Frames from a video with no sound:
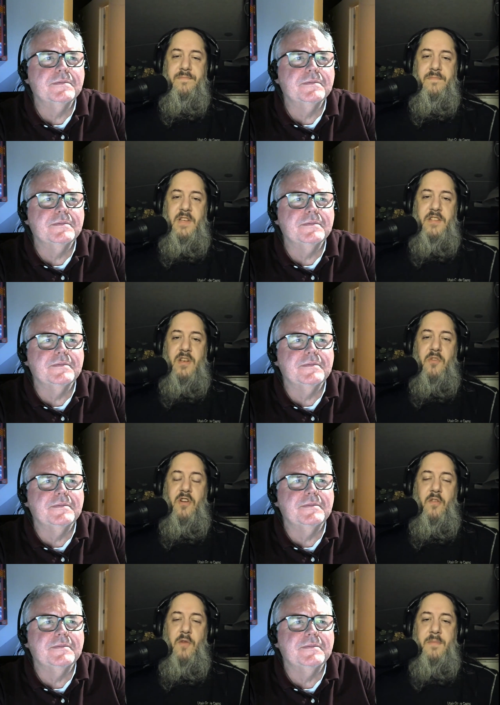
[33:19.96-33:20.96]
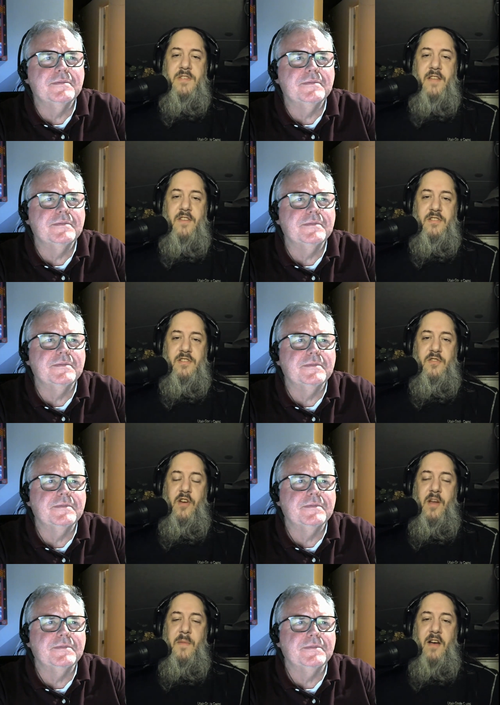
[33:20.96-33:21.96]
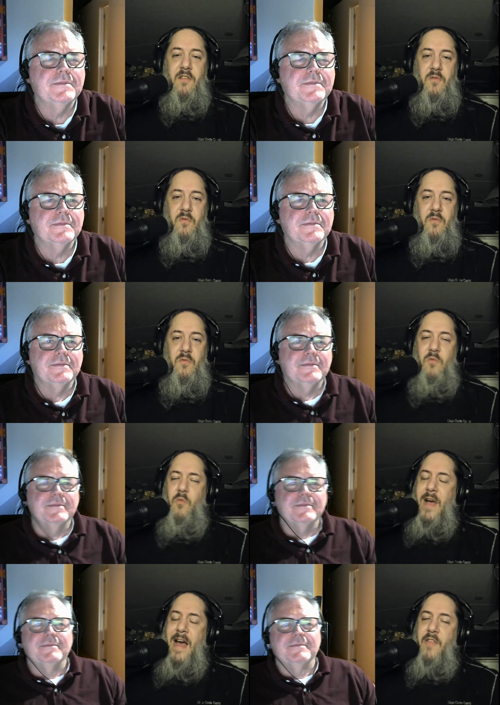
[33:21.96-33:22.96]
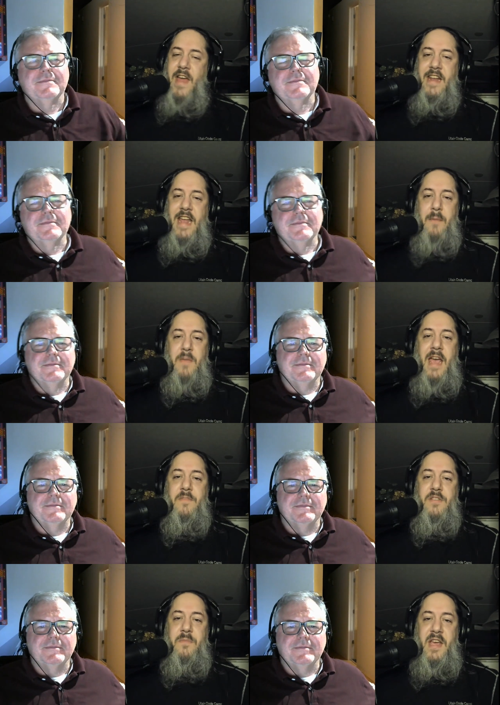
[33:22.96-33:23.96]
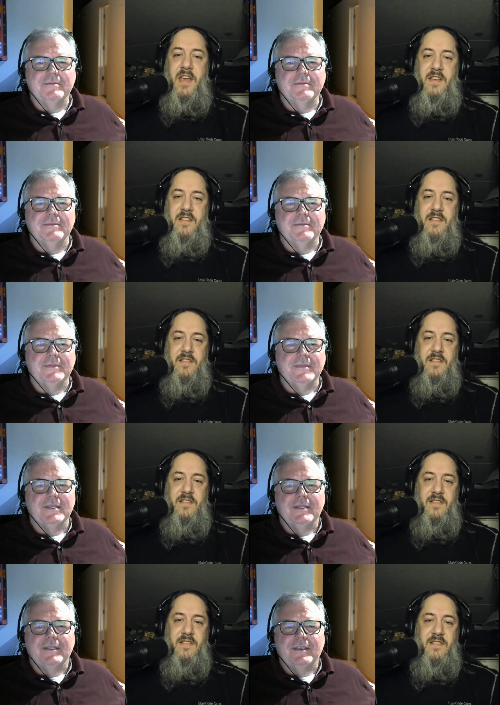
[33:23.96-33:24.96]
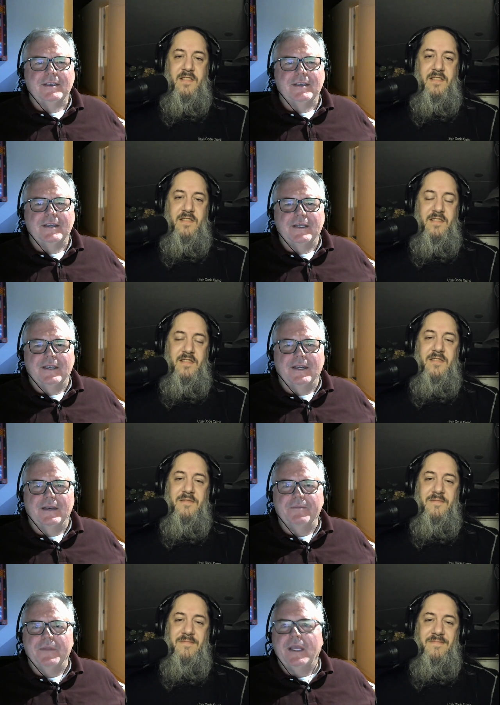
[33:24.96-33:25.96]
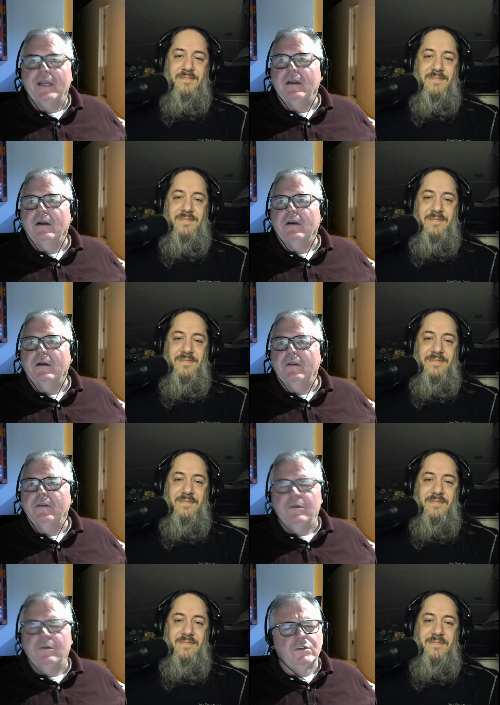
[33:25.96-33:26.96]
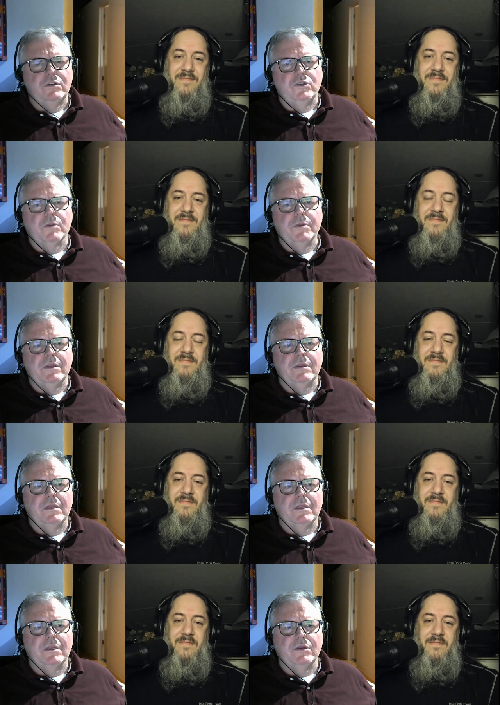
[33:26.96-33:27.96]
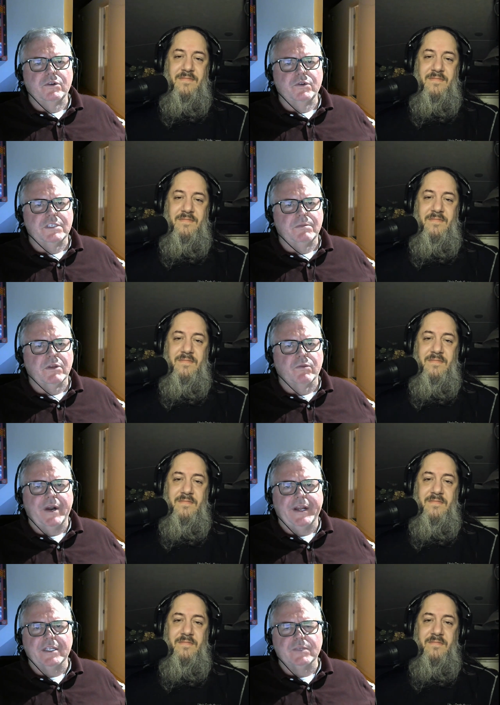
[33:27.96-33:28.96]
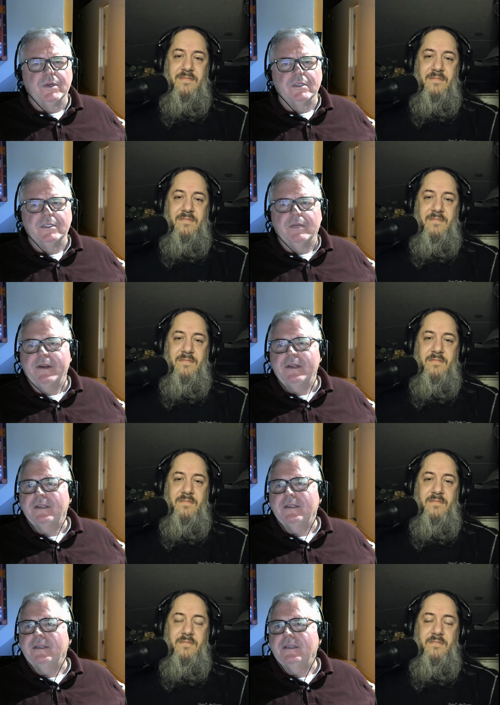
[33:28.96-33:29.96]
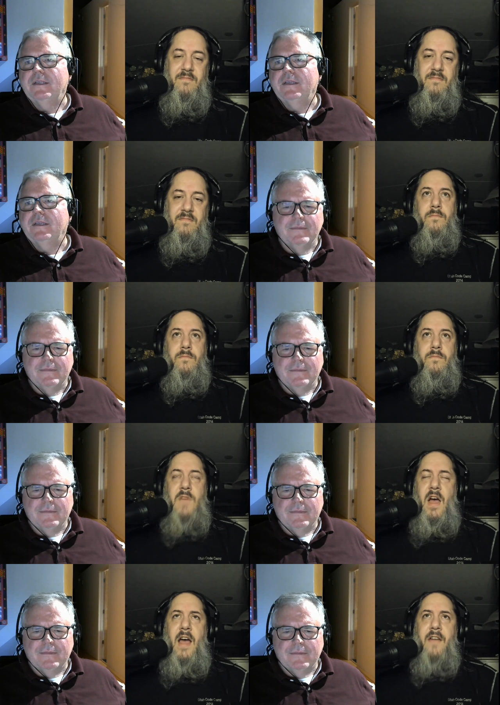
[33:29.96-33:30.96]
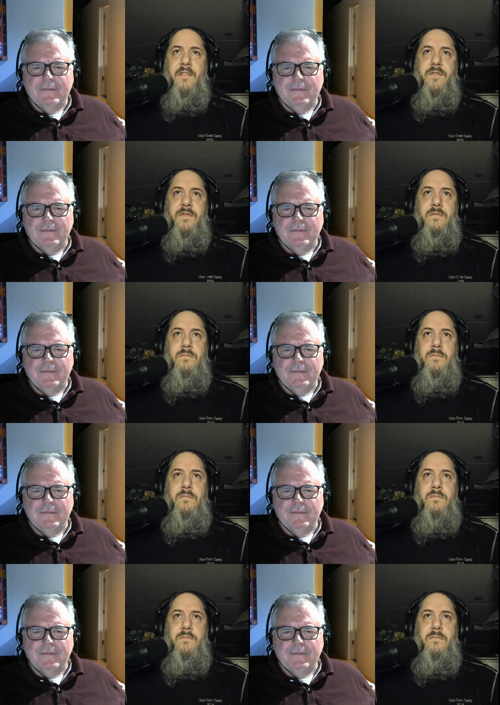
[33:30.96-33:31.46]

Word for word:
Speaker 1: It's somewhere on the website. There's a story about how that name came to be.
Speaker 2: Um, and uh, you, you, told me that you're doing some other writing as well. Is that right?
Speaker 1: Uh, I've